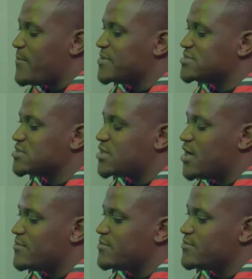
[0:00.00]
happens is
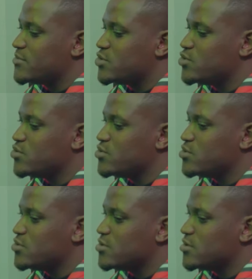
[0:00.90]
um
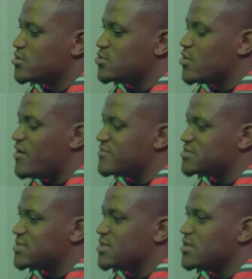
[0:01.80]
you you
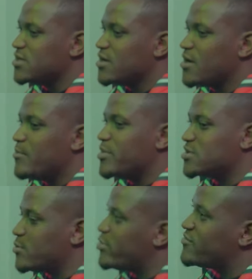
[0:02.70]
obviously
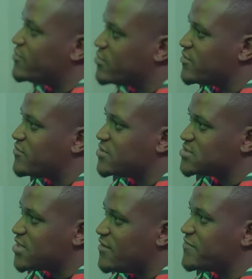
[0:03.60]
build a portfolio for
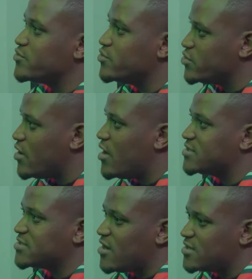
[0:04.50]
yourself okay, and who cool. you are
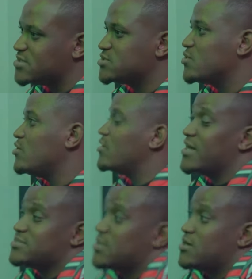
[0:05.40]
as an artist or
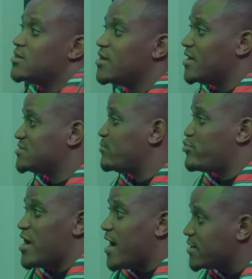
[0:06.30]
as a as a
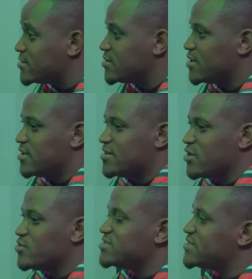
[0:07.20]
brand,
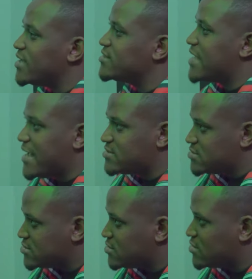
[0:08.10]
then you send that
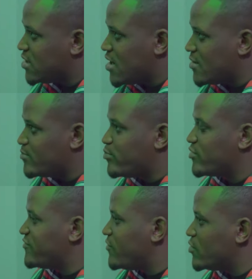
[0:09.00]
um,
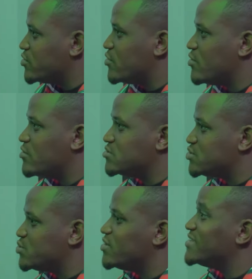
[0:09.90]
portfolio
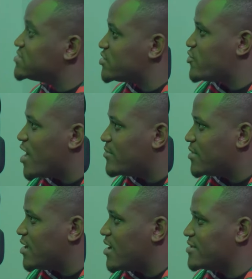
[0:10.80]
to Instagram
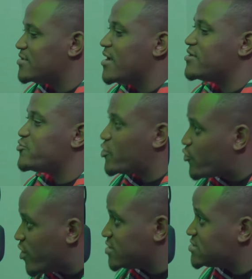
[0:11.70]
gotcha. and and
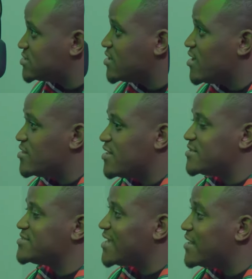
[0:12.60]
request
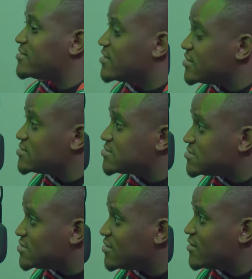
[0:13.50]
that can
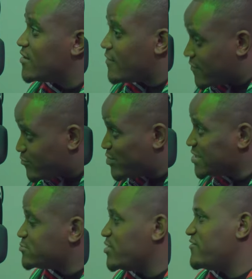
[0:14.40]
this be verified?
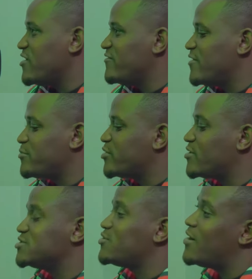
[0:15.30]
Please be verified
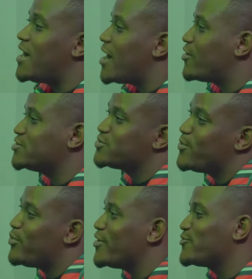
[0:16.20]
because gotcha. I got to
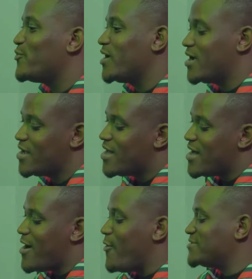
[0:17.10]
a point where
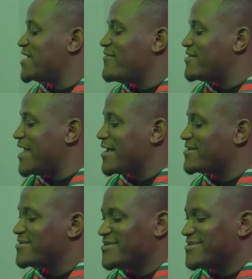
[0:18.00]
I was having like